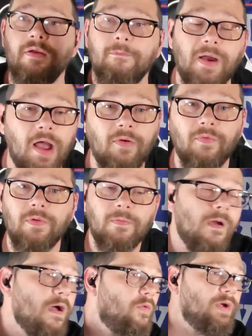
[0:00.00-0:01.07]
But
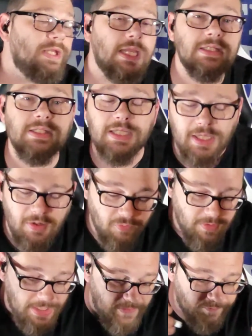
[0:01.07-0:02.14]
we need to get
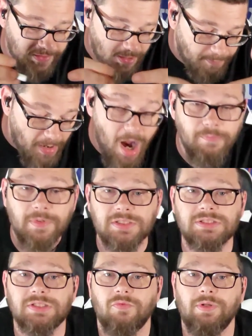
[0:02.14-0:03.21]
rid of the
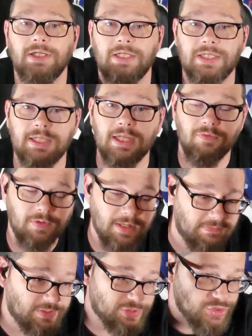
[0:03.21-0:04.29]
Obamas. We need to get rid
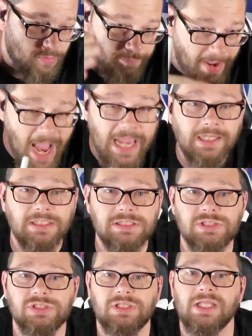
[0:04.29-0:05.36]
of the Joe
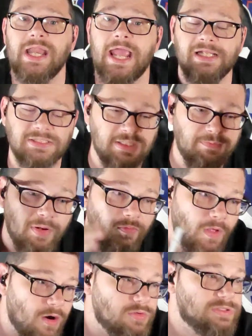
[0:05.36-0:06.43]
Bidens, the Nancy
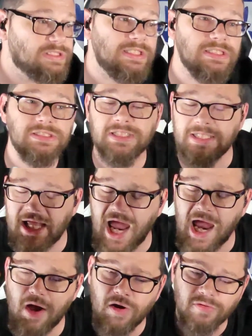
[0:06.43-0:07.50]
Pelosi's, the
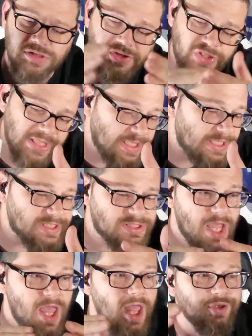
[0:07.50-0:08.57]
AOC's,
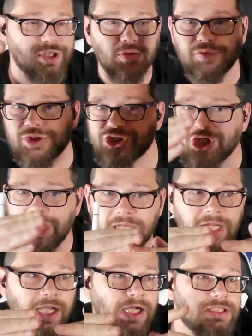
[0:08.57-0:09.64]
the
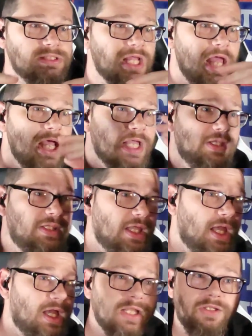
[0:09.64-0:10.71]
Rashidas,
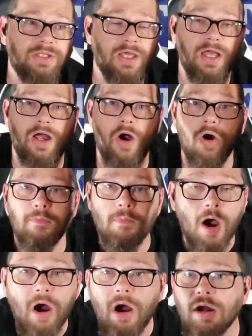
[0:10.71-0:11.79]
the
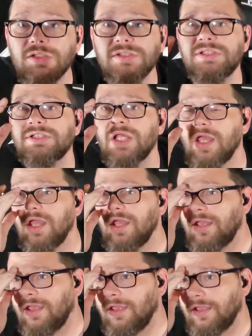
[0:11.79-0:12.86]
Omars,
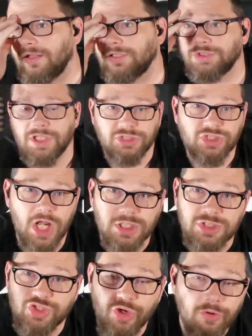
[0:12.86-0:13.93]
the Chuck
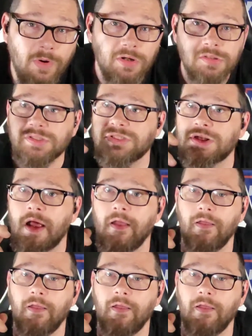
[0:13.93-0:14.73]
Schumers,